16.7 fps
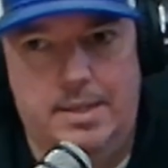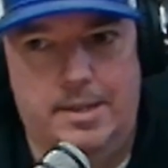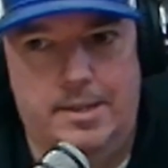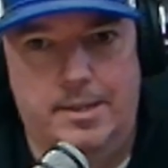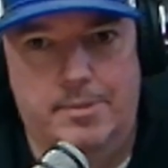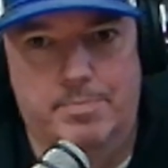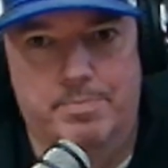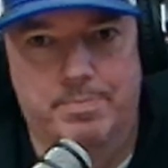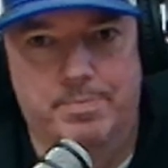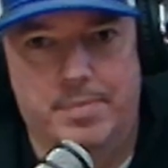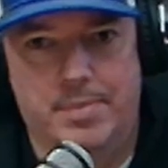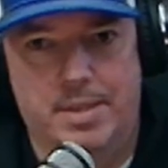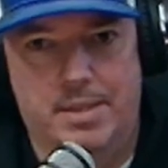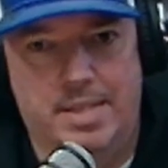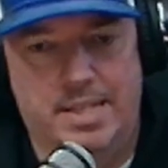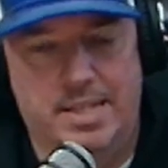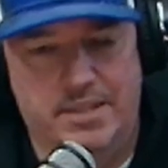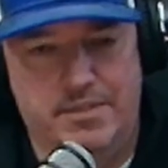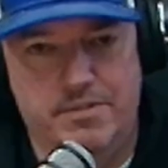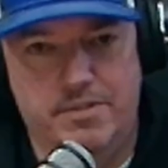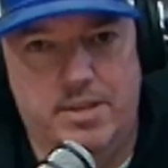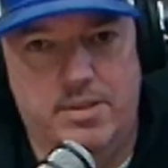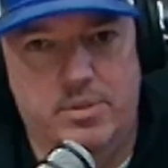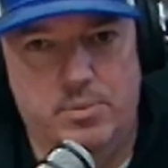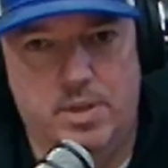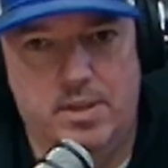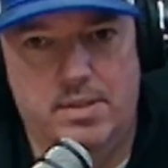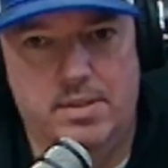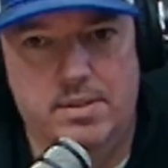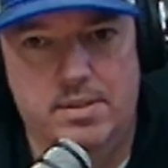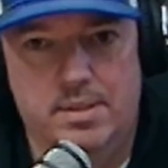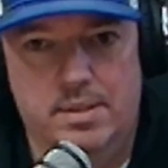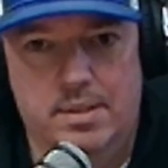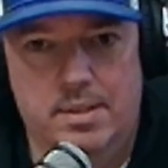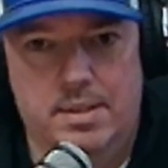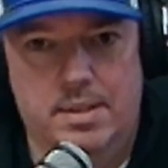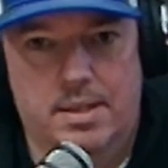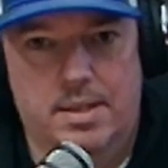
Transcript: Um, they defend well.